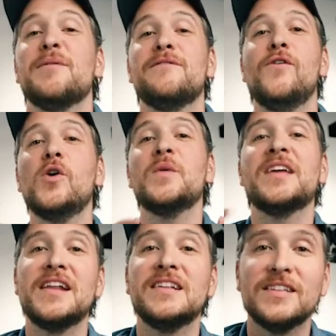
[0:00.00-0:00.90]
he held
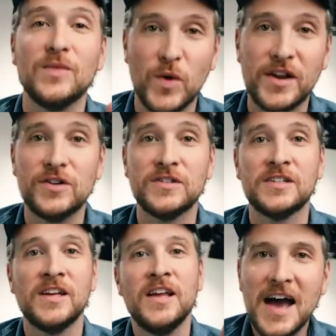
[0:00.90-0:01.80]
together with Fiverr.
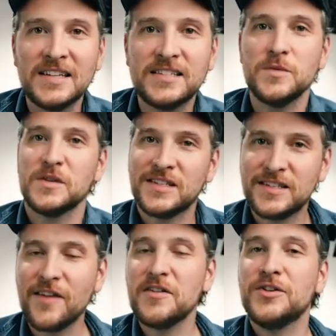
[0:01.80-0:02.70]

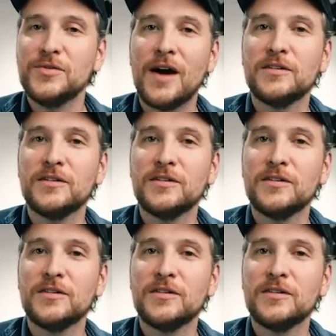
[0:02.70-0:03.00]
And